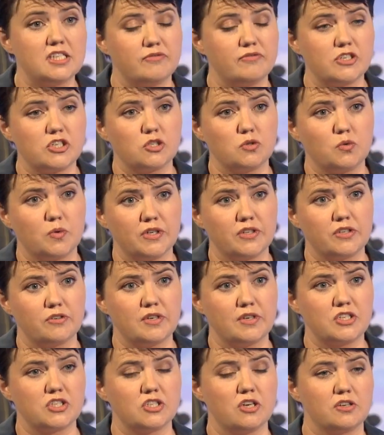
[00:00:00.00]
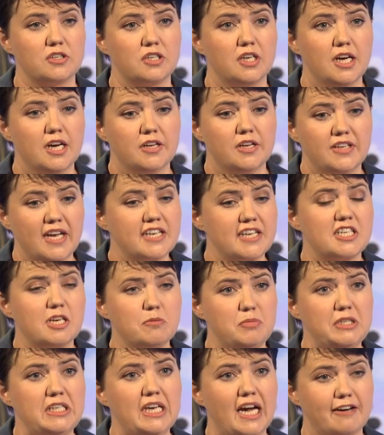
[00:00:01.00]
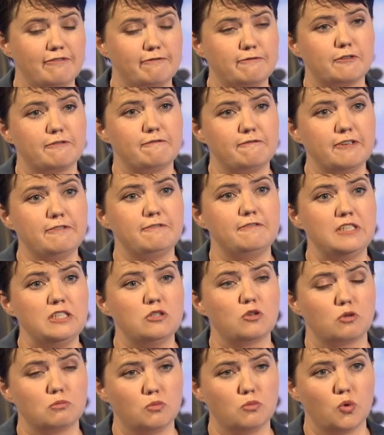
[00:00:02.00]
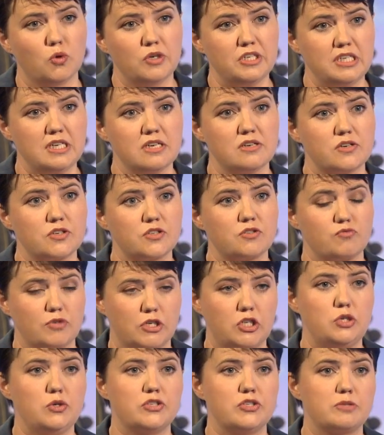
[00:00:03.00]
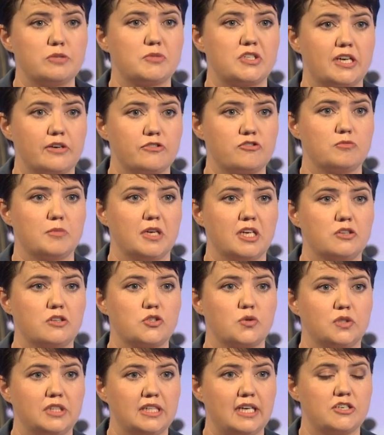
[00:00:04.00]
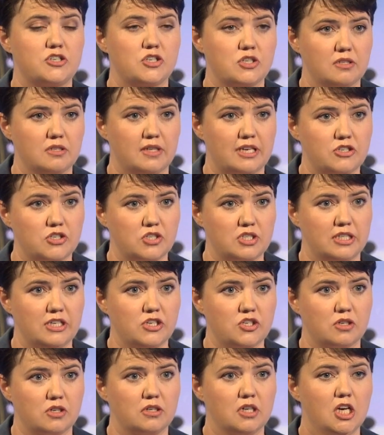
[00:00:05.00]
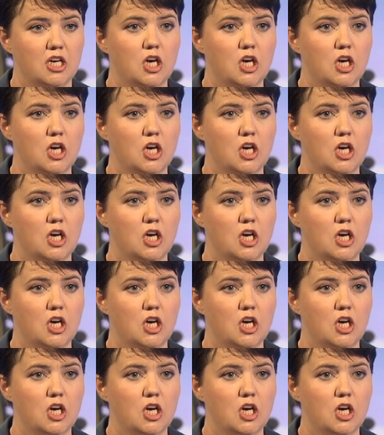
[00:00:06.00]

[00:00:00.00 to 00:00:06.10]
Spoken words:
division where there is none. The SNP have for 15 or more years recused themselves from English-only legislation.